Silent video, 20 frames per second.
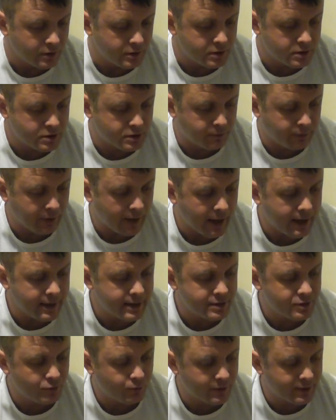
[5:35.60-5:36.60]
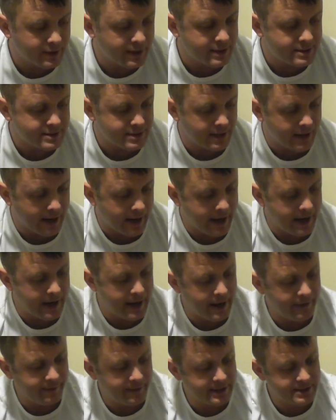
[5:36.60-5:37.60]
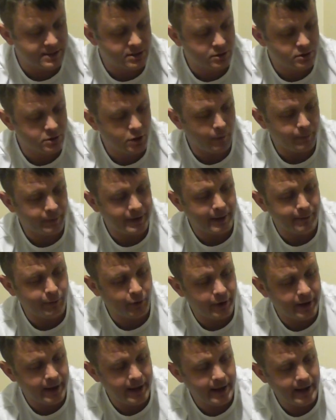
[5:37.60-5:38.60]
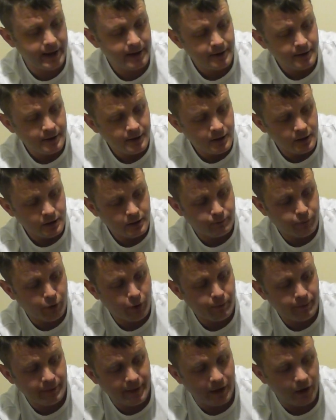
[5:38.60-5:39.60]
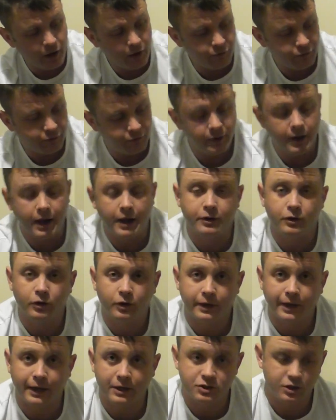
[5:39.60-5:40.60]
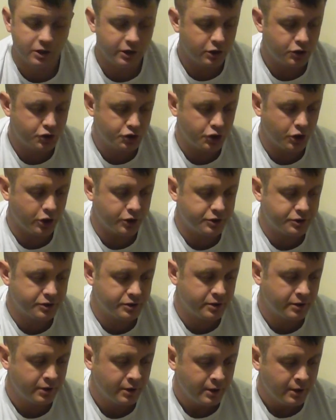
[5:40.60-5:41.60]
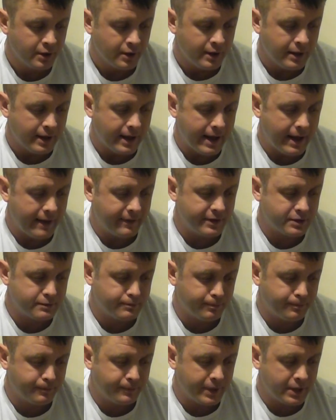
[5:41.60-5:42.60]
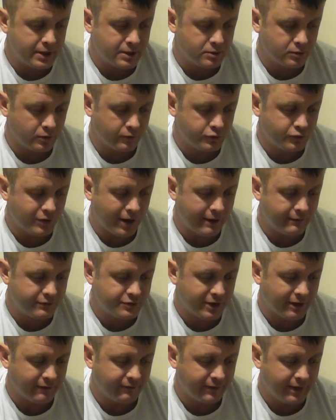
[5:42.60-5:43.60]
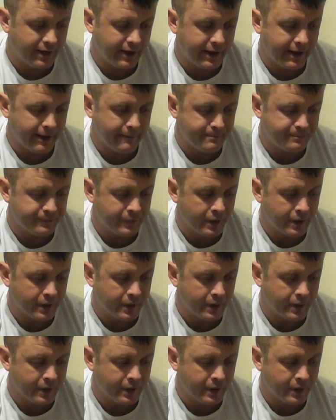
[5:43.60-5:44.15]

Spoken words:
supplied with it, and this top cap on here, you pop that off and you can actually adjust this sort of drive shaft here,